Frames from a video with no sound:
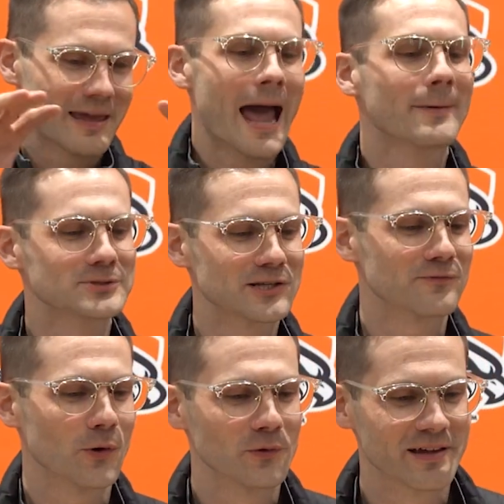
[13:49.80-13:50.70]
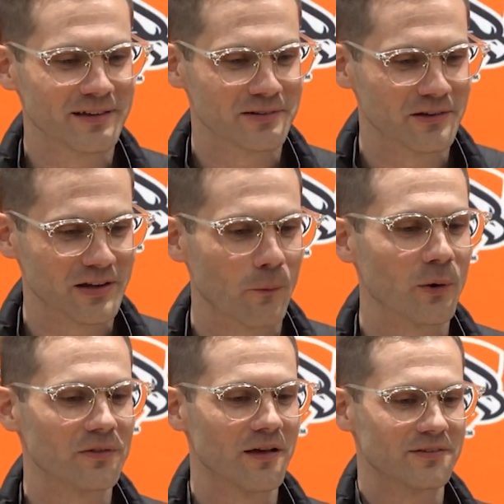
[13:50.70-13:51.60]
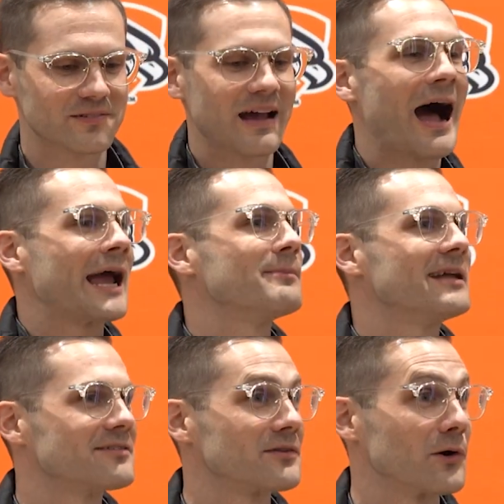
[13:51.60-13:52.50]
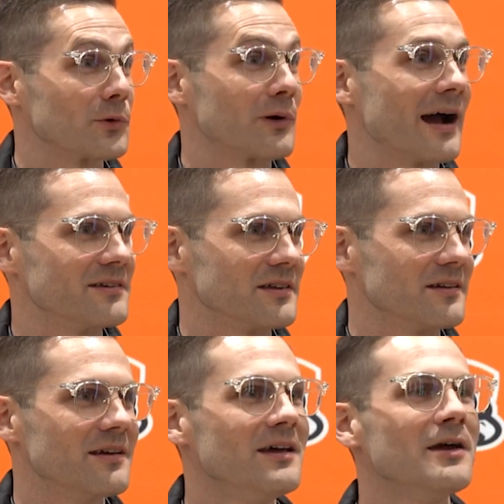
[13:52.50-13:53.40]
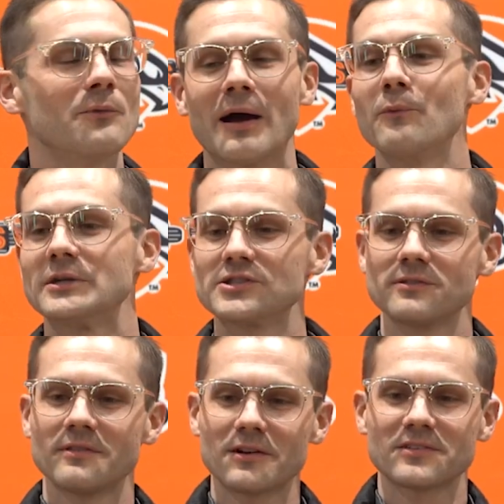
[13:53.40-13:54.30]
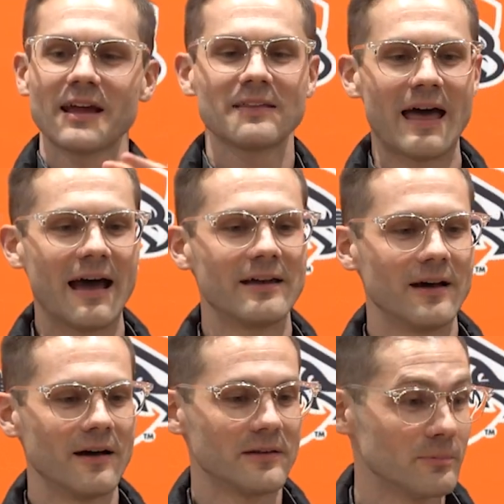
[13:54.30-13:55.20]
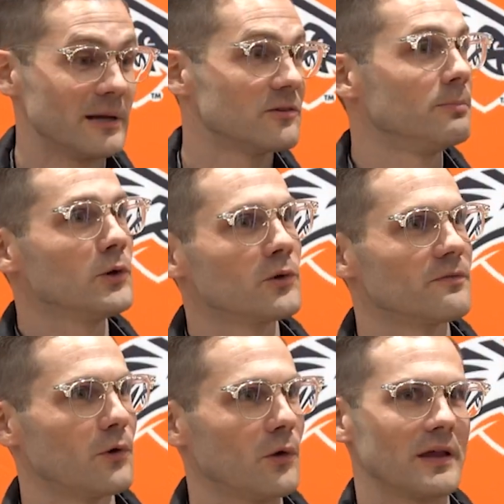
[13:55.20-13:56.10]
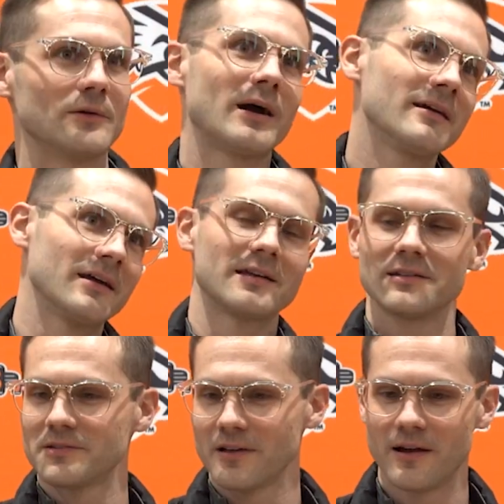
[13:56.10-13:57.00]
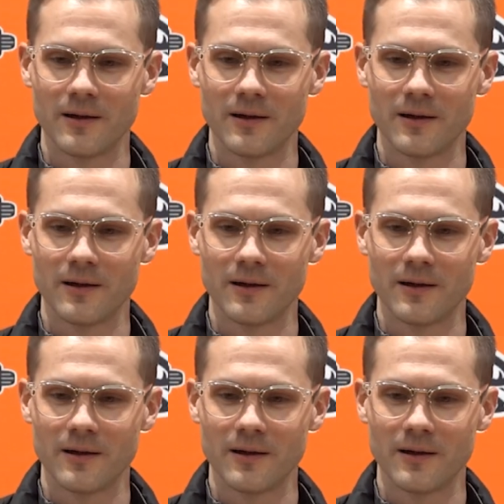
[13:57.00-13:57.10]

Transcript: caption for Odessa is like where the sky meets the horizon, right? Which they're saying that it means beautiful, and right, like it's